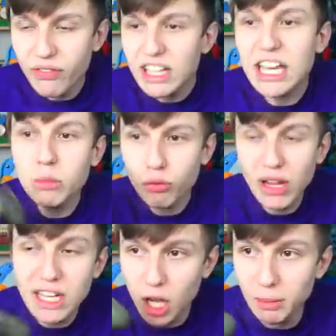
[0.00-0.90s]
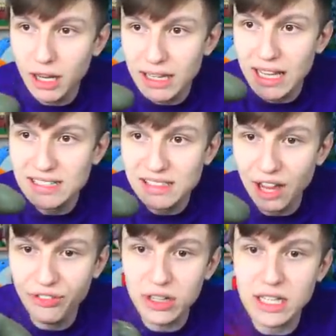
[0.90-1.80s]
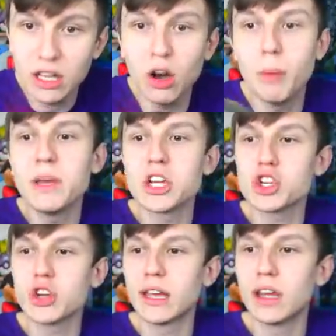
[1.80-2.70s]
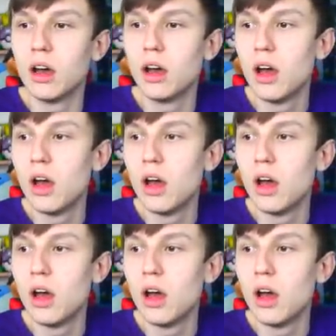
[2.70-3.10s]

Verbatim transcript: they keep the rating coming like this, definitely I'll be a striker.